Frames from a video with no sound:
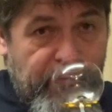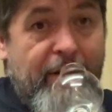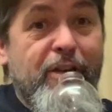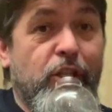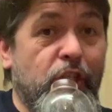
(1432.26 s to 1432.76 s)

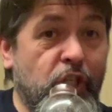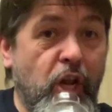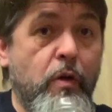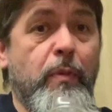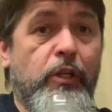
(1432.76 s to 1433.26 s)
there is
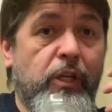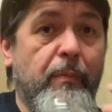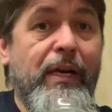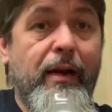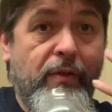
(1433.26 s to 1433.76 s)
so much
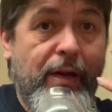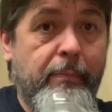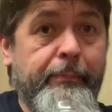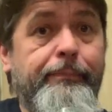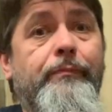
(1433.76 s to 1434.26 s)
coming out of
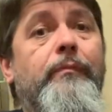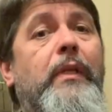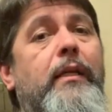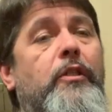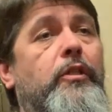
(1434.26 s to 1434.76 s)
there.
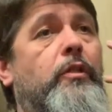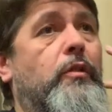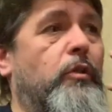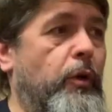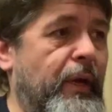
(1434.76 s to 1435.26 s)
It's
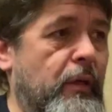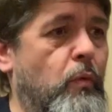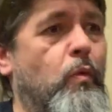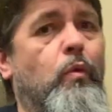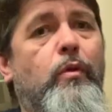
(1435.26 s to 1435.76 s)
just doing
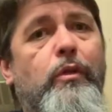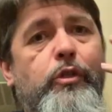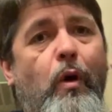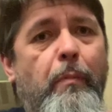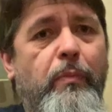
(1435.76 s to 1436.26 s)
all the
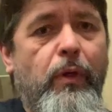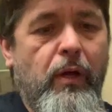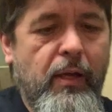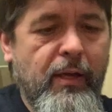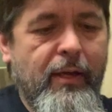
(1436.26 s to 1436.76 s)
job
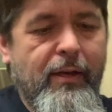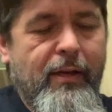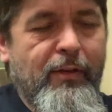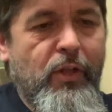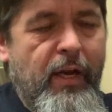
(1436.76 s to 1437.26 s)
that
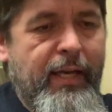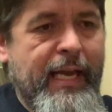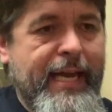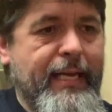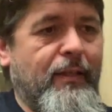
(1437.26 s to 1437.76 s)
that
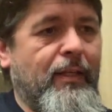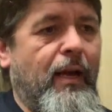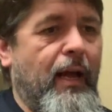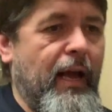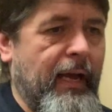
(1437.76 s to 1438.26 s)
heat
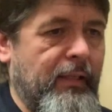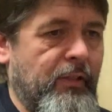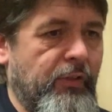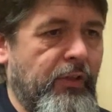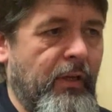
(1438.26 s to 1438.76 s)

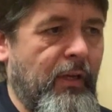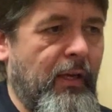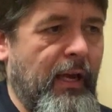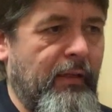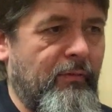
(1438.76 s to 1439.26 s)
and
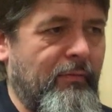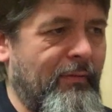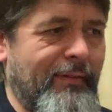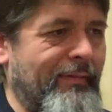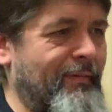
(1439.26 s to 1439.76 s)
and
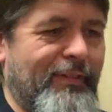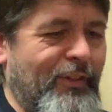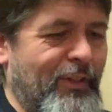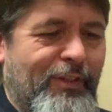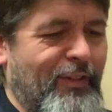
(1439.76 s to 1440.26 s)

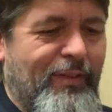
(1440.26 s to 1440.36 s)
just